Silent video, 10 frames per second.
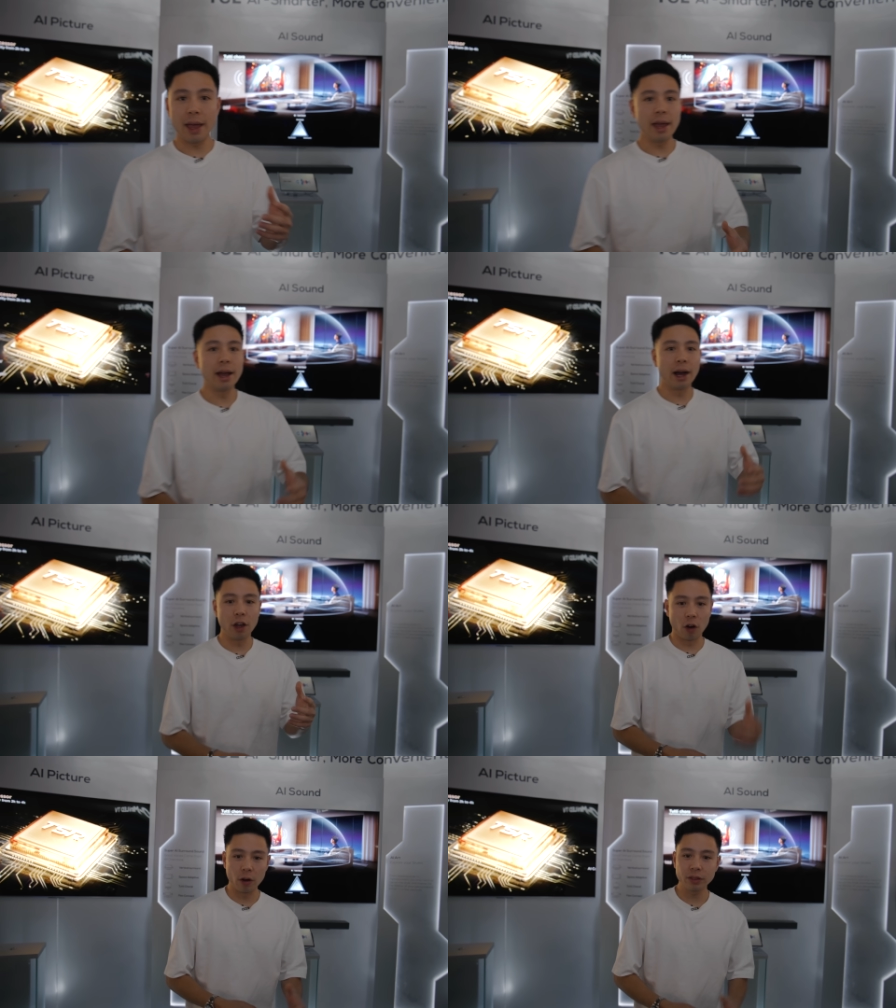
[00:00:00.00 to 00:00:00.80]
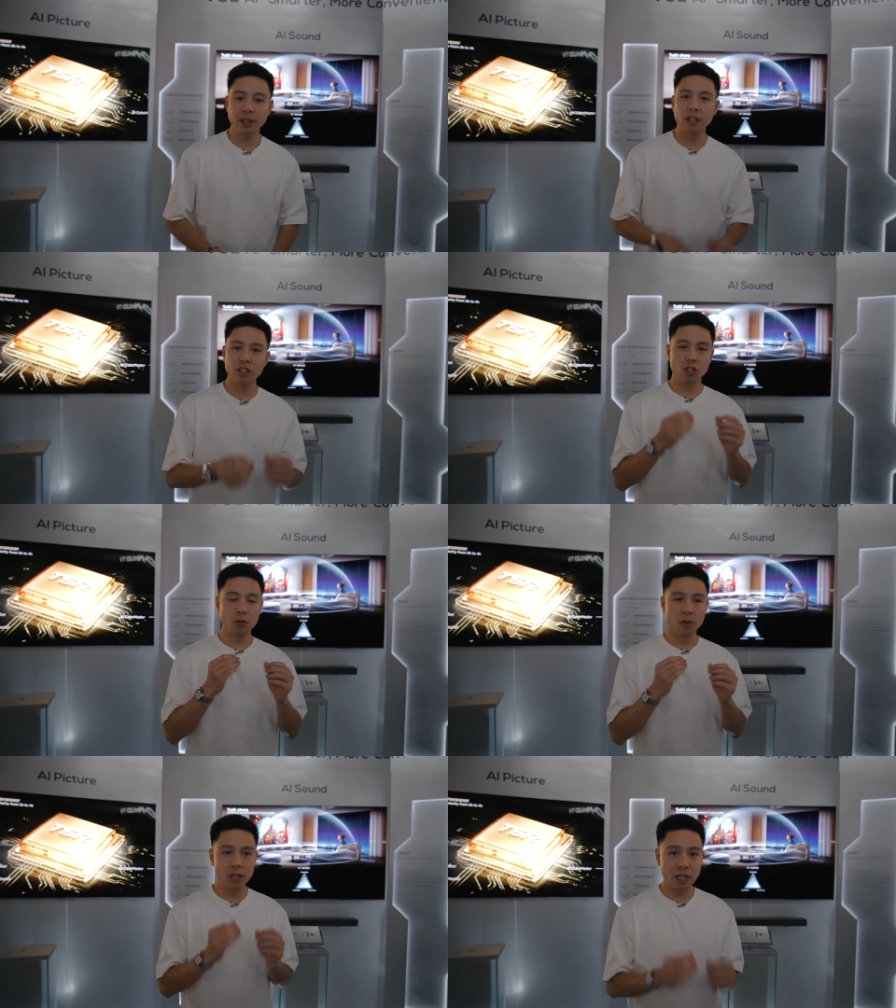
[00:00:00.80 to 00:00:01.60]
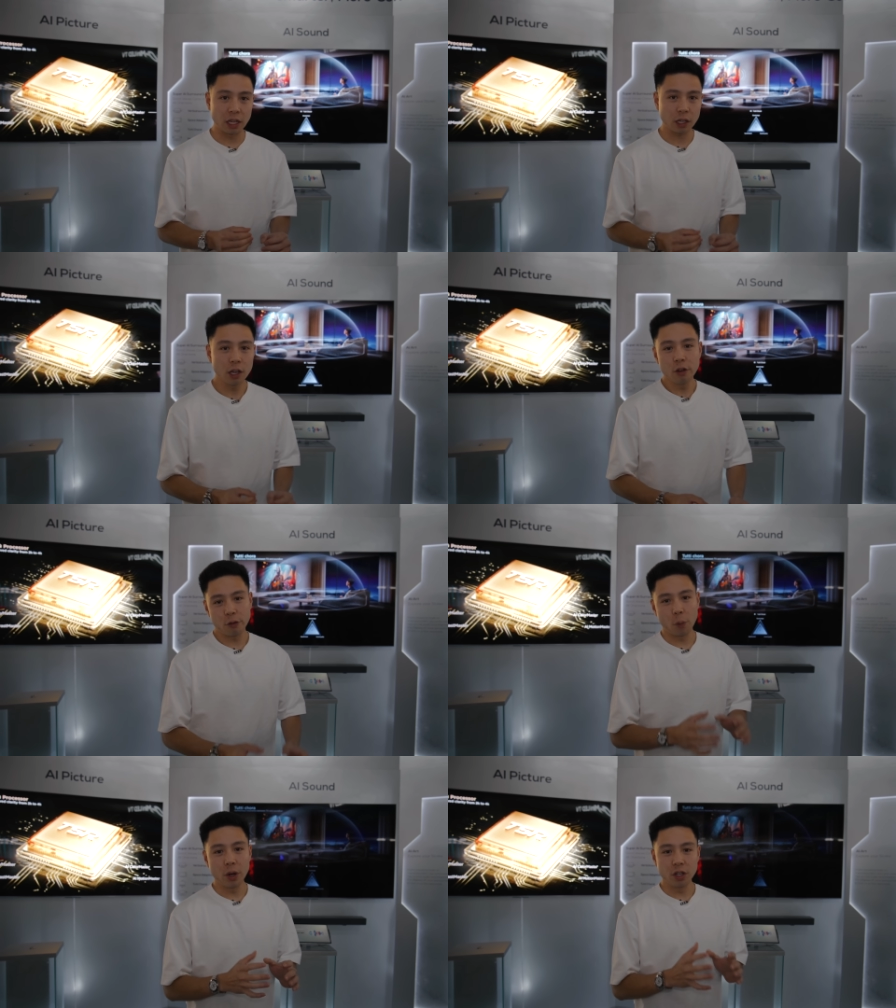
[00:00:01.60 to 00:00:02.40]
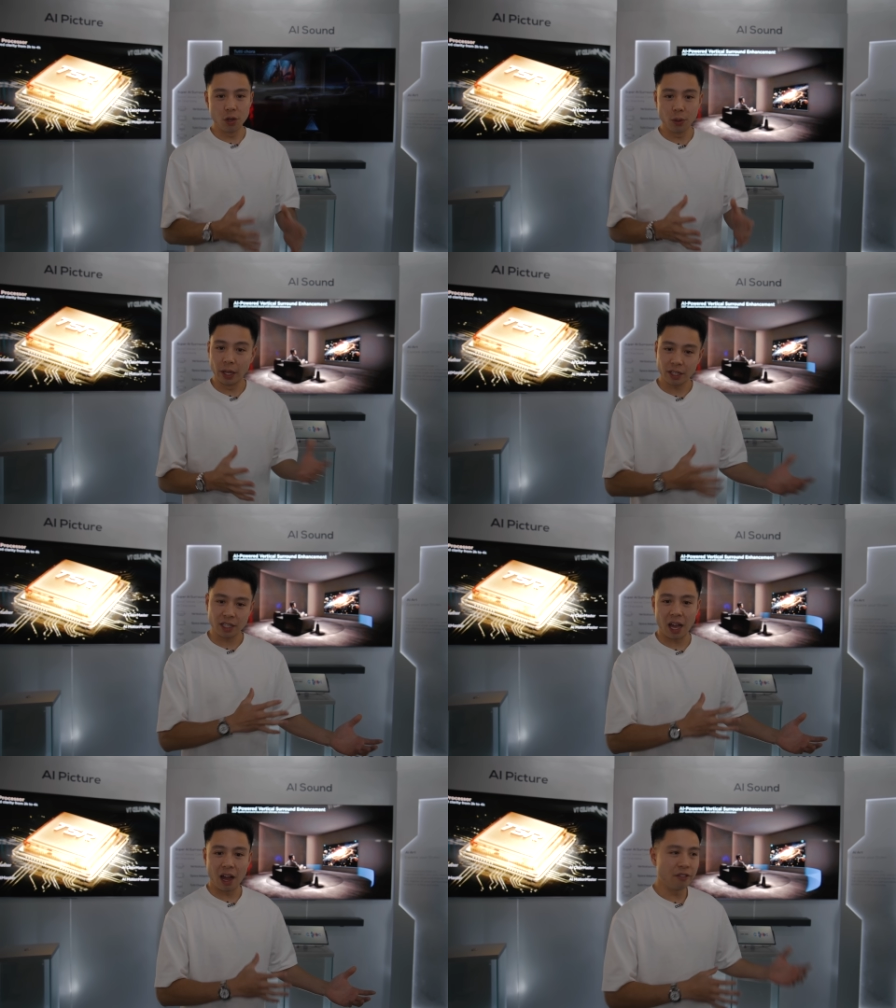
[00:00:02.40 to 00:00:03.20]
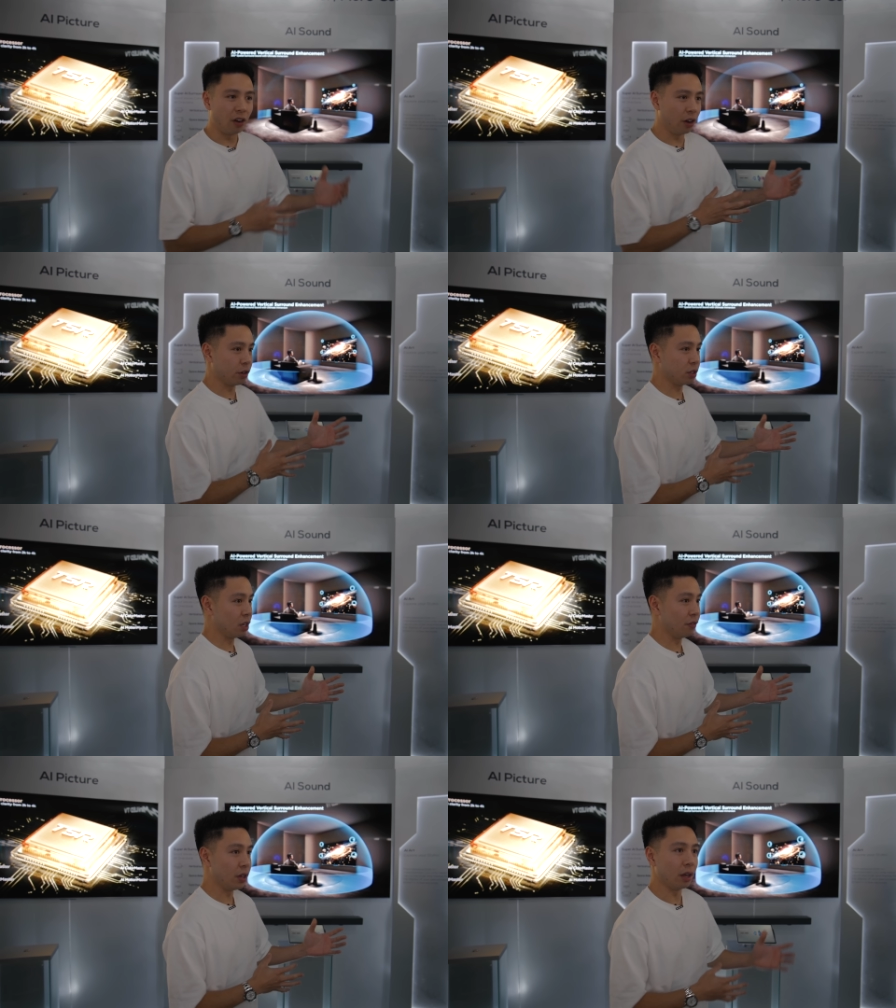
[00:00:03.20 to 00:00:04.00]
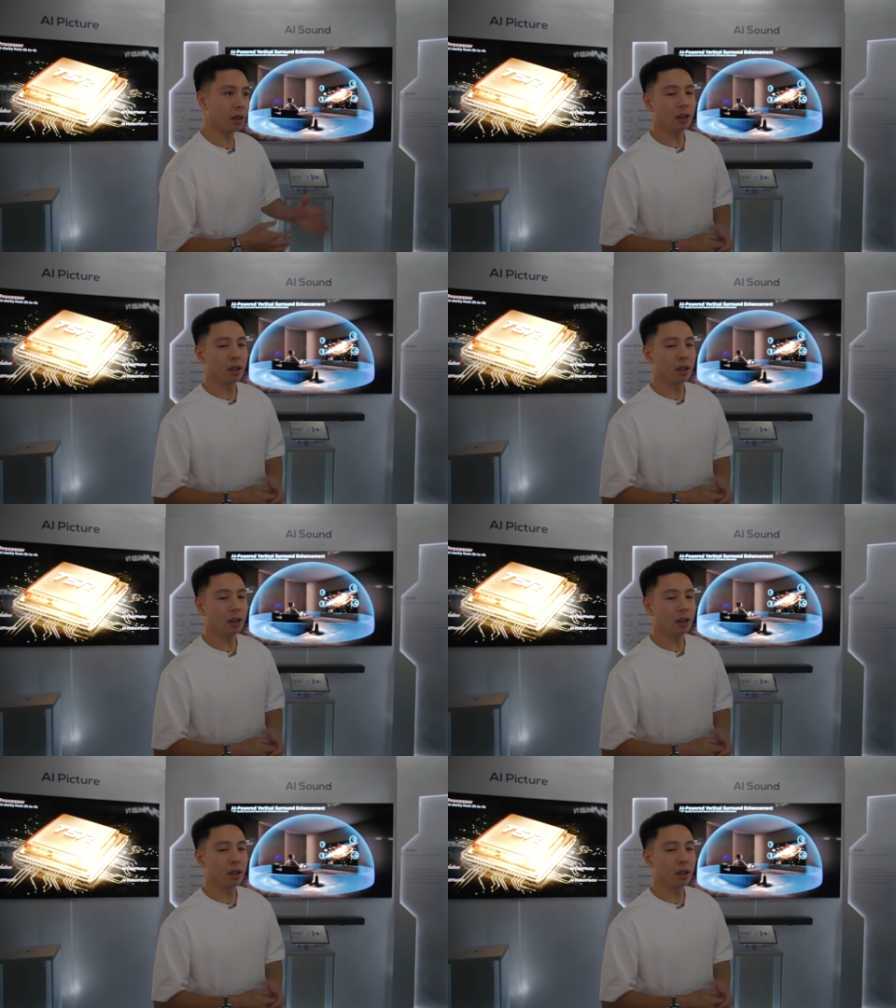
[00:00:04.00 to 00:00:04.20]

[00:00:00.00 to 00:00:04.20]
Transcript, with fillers: AI art that is unique for what you would like to have on your TV.